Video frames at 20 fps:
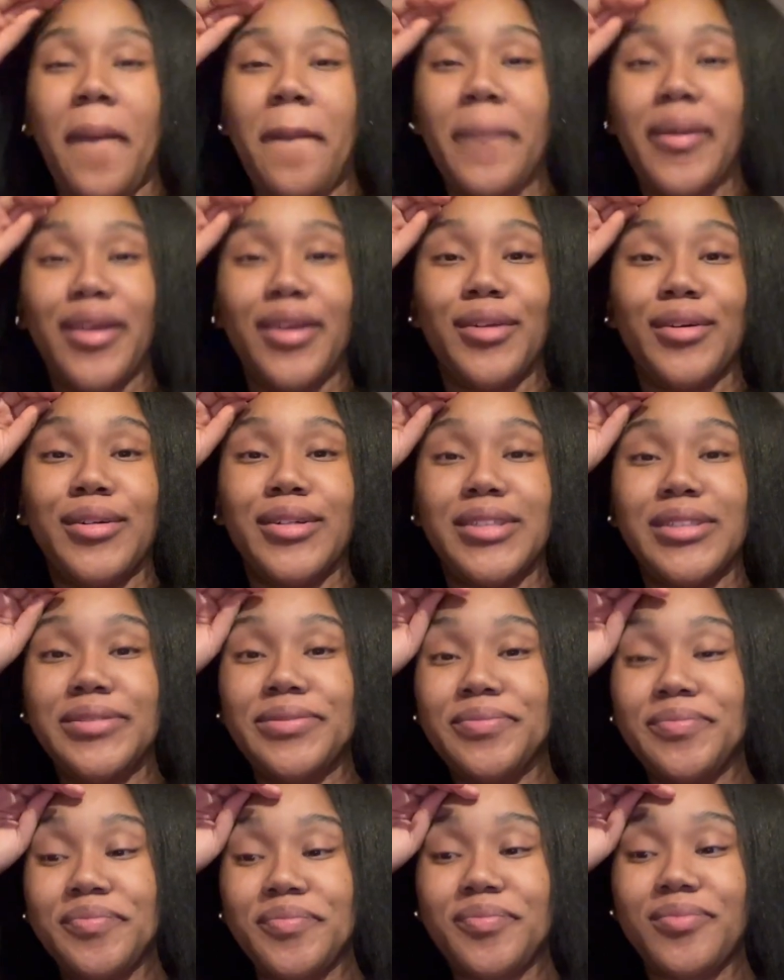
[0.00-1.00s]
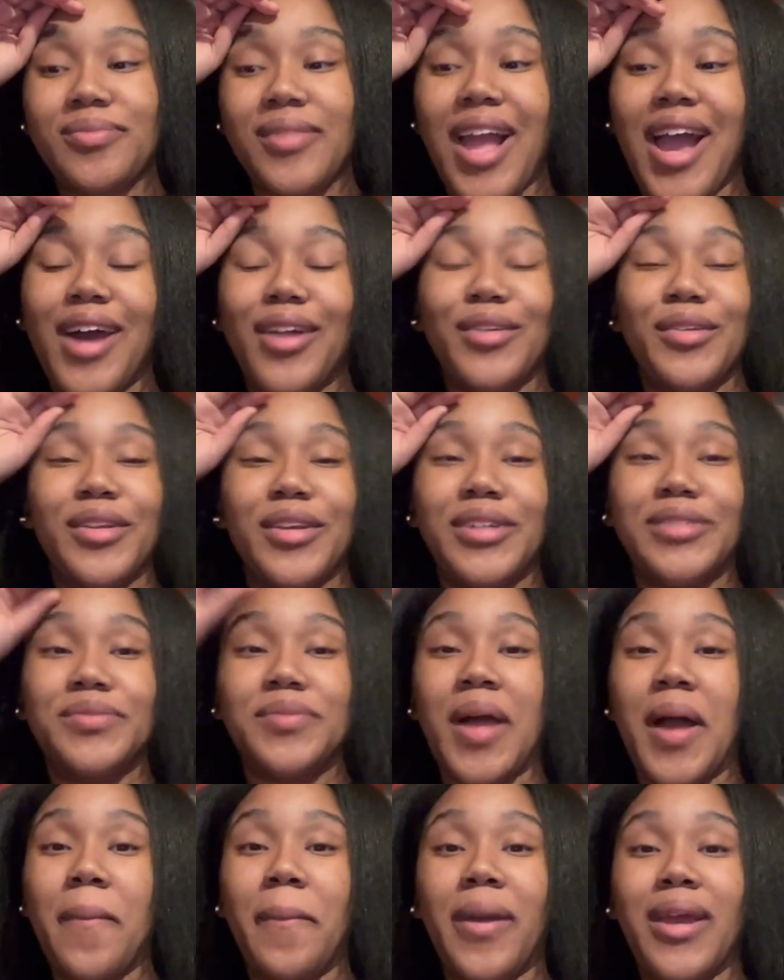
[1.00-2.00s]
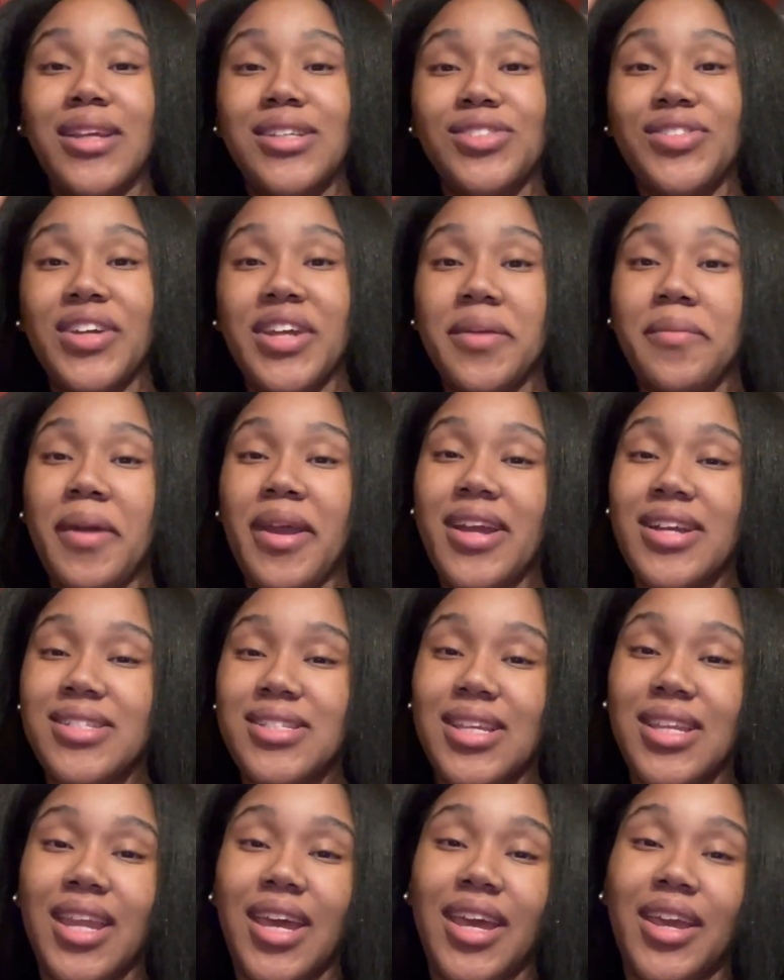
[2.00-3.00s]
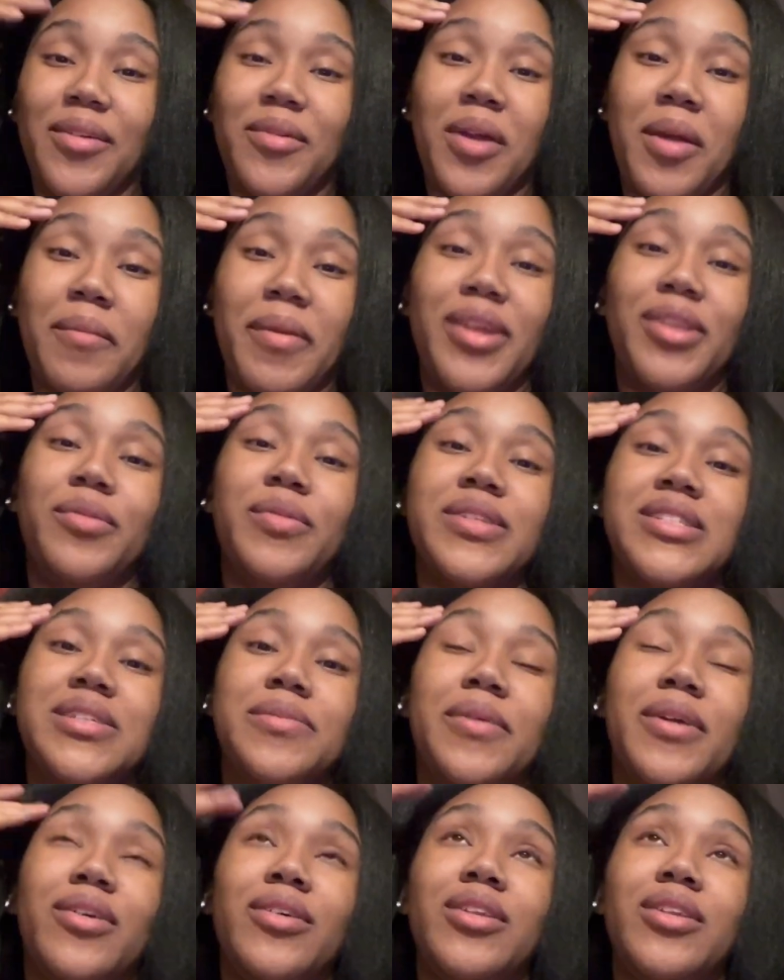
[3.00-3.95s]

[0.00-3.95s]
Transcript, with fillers: But y'all, I don't know. I might straighten my hair tonight or I might do it tomorrow.